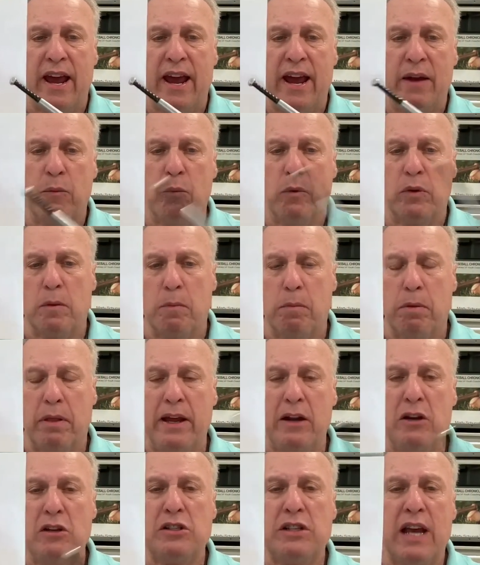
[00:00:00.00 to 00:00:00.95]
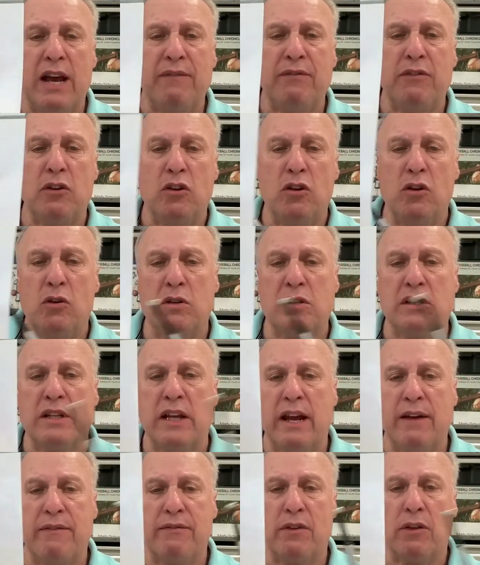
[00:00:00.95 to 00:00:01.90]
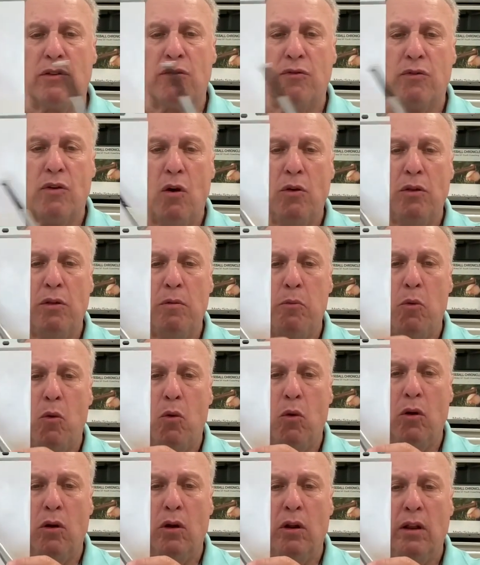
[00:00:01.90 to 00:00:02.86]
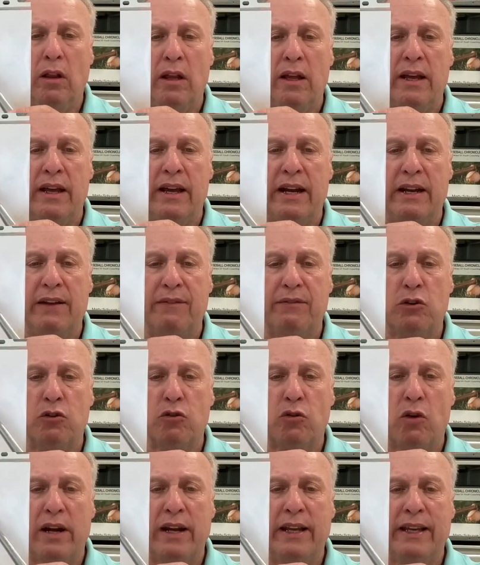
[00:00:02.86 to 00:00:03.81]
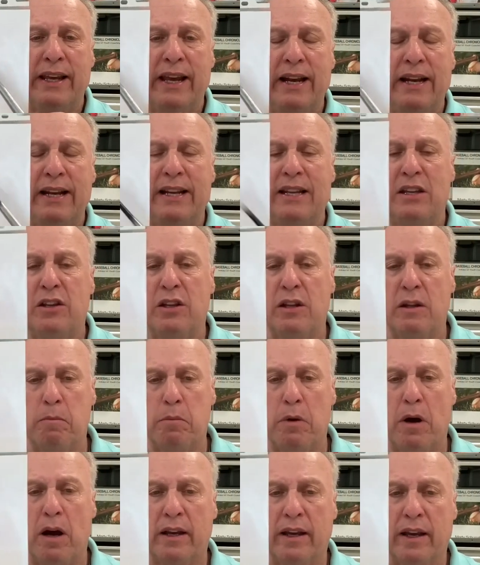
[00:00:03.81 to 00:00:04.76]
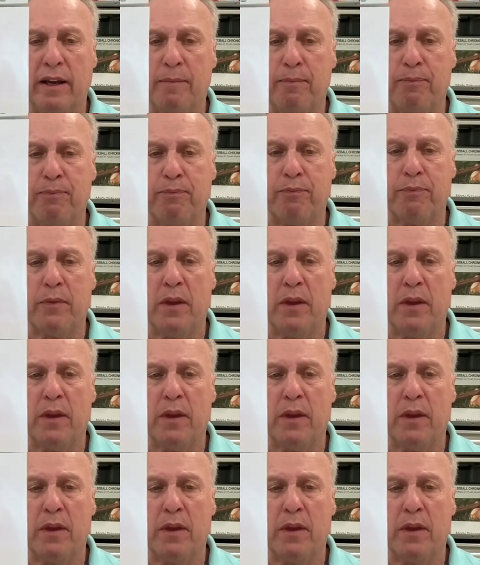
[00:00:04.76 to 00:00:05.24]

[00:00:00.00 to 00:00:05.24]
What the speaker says: And what the players have to do is they have to throw the ball, and have to try to get it into the bucket.